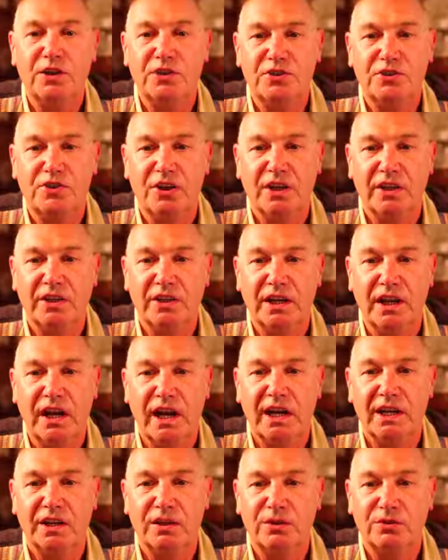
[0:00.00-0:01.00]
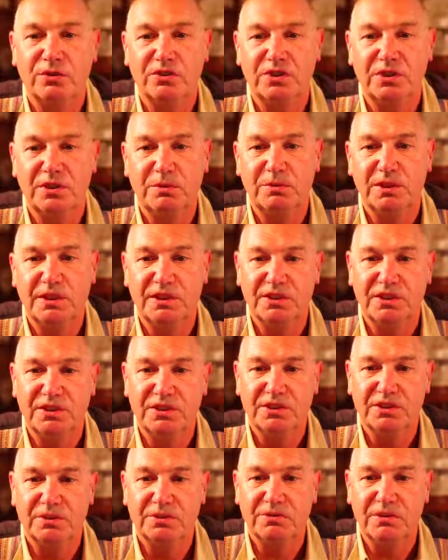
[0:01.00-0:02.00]
shine and look similar to
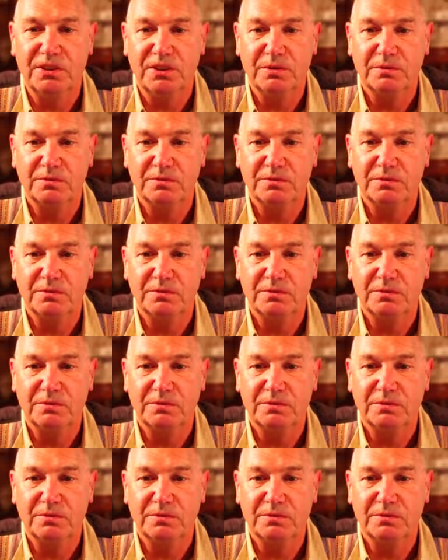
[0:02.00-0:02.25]
silver.